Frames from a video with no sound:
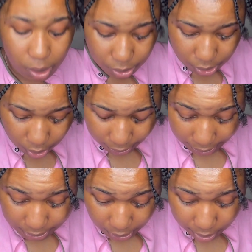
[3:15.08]
So
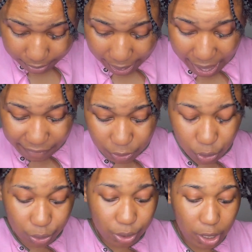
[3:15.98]
guys, I have a
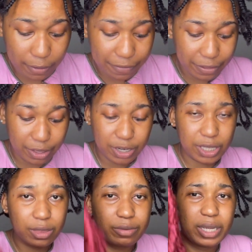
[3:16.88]
total of
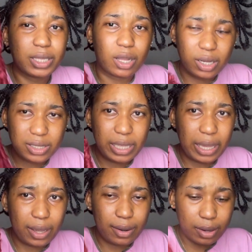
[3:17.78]
33 locks
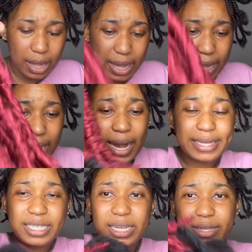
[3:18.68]
here, and I
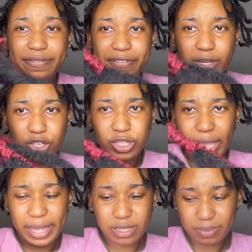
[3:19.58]
didn't finish the
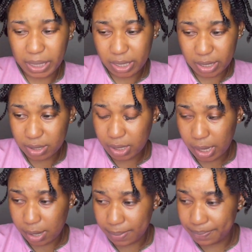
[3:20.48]
ends because
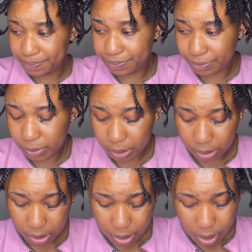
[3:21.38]

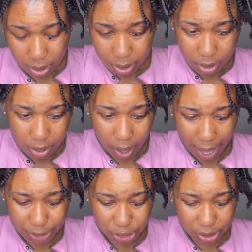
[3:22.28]

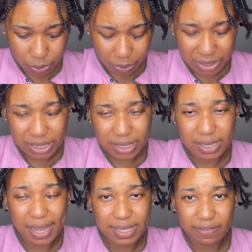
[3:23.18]
I just wasn't
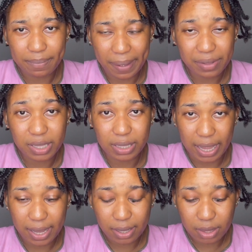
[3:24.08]
decisive about the
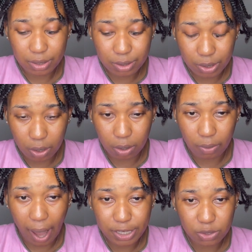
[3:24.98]
length.
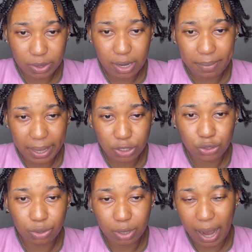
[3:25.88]
So I just wanted to make
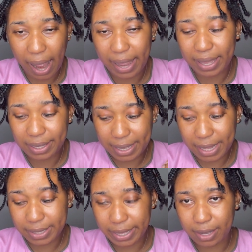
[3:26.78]
sure I
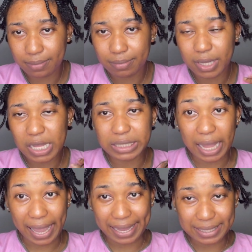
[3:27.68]
get them
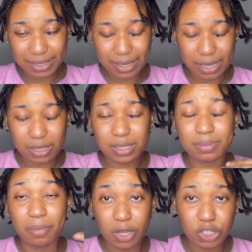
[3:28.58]
aligned as
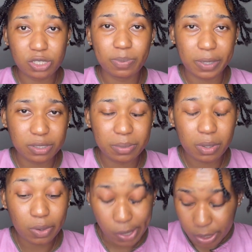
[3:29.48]
much as
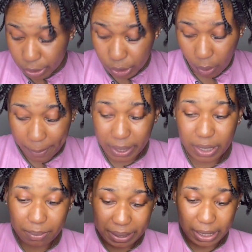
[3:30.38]
possible. So I'm
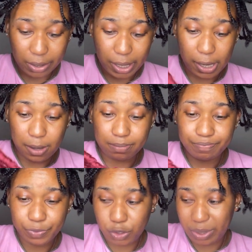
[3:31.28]
gonna be
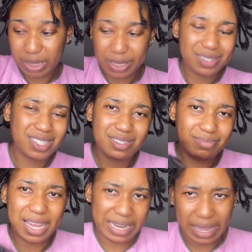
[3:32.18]
doing this
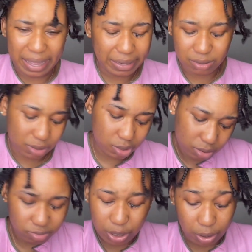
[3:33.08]
at the end,
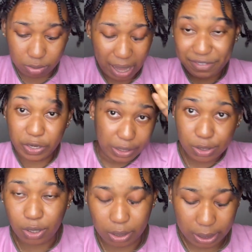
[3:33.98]
after
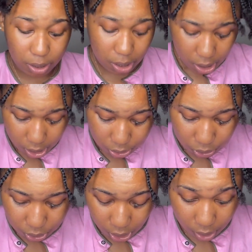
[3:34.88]
installing.
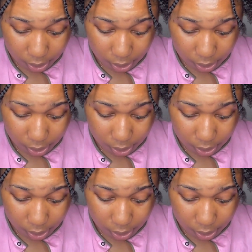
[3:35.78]
So